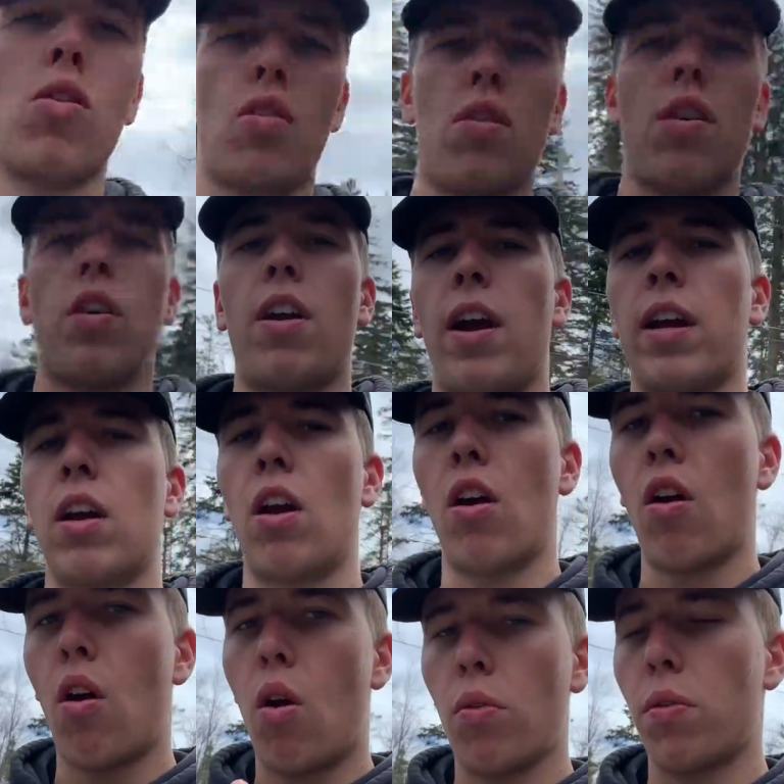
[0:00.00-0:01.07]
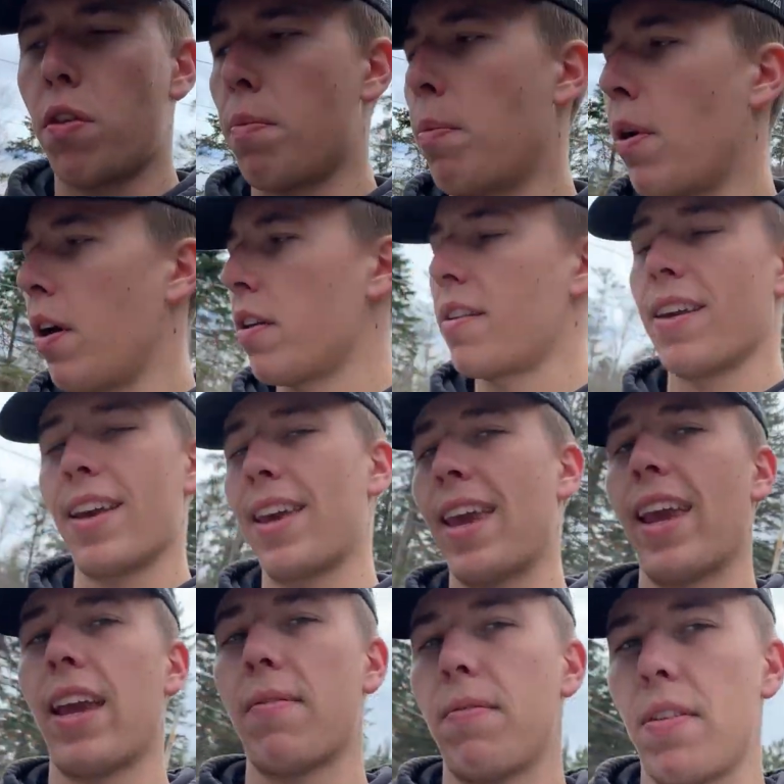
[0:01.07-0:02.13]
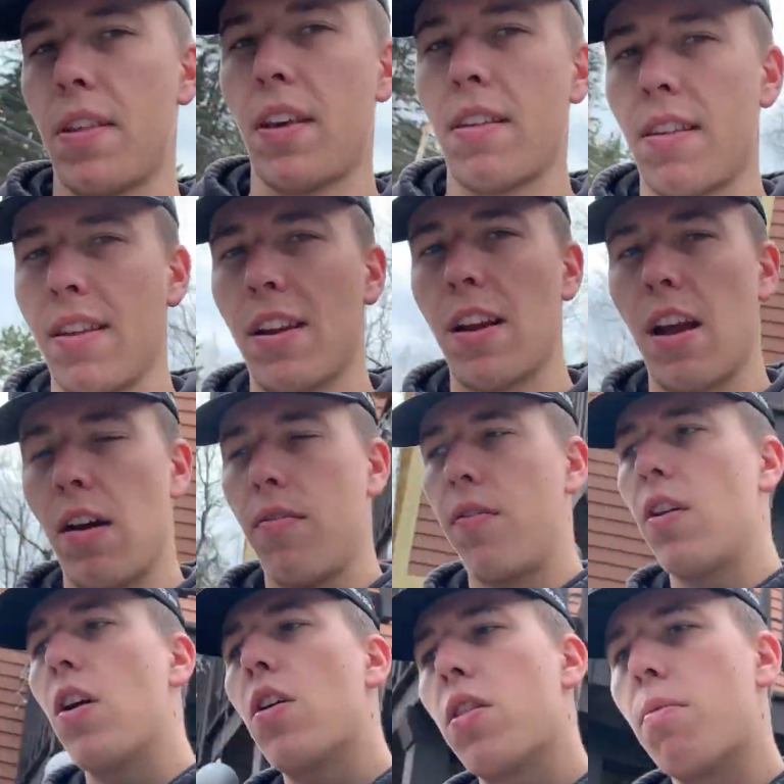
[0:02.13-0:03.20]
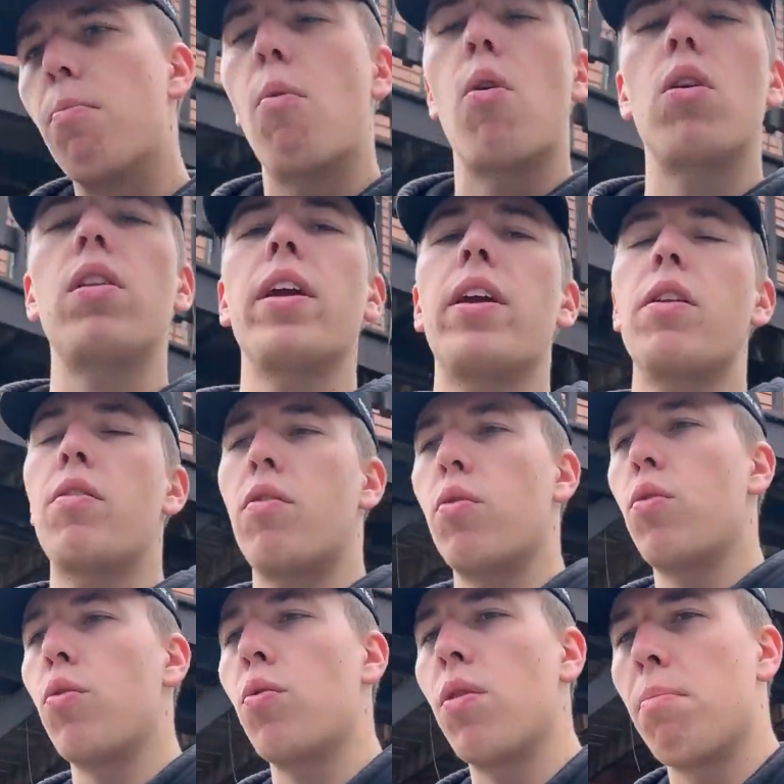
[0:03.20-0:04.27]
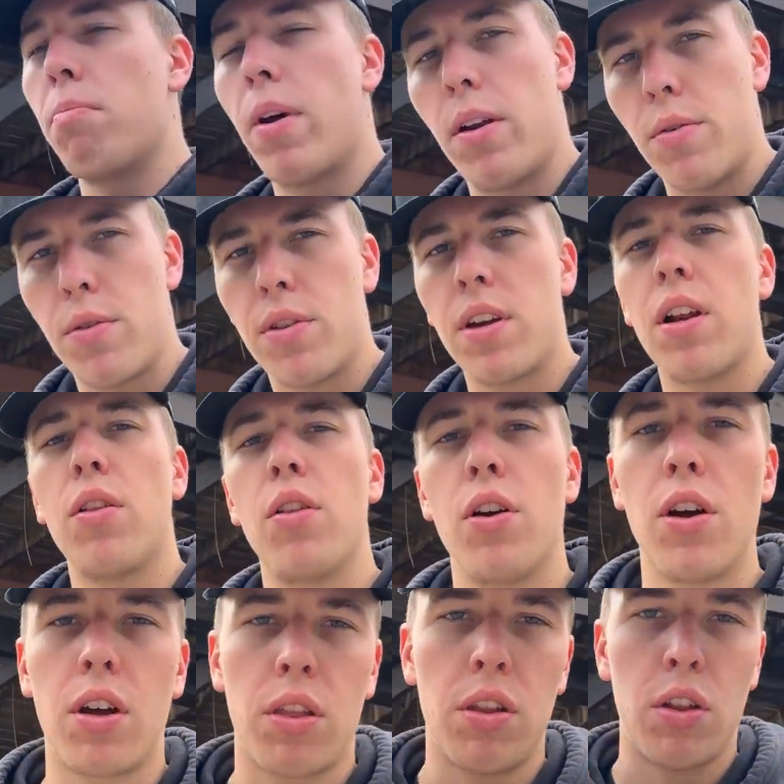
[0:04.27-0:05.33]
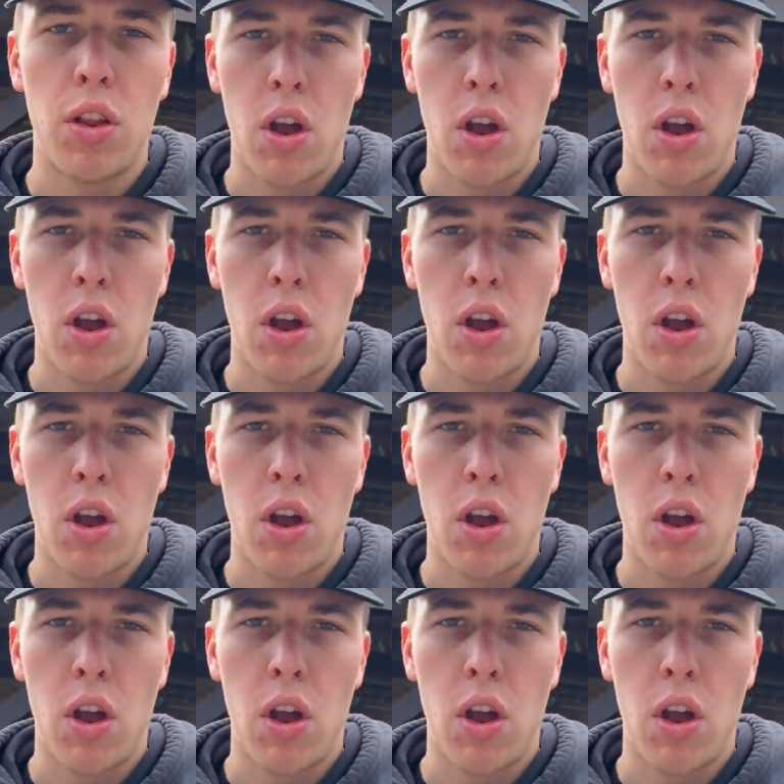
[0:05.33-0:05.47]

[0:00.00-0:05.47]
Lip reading: sure I got all the spots. I can't emphasize that enough. The more layers you do, the better it's gonna look, the